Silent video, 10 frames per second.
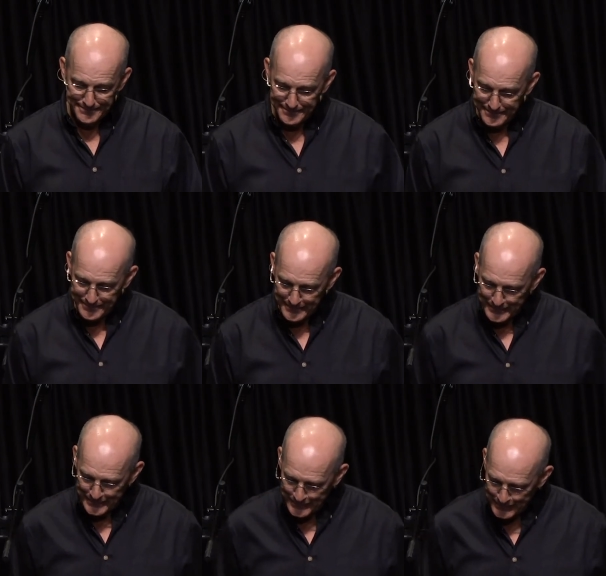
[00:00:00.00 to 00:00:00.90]

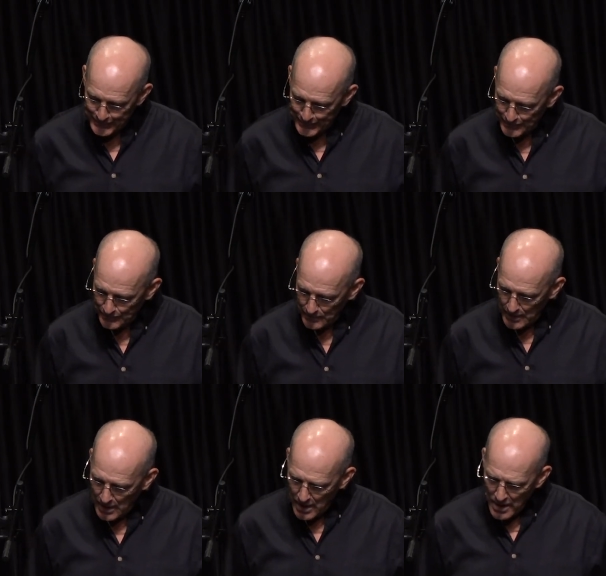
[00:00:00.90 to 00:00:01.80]
(silence)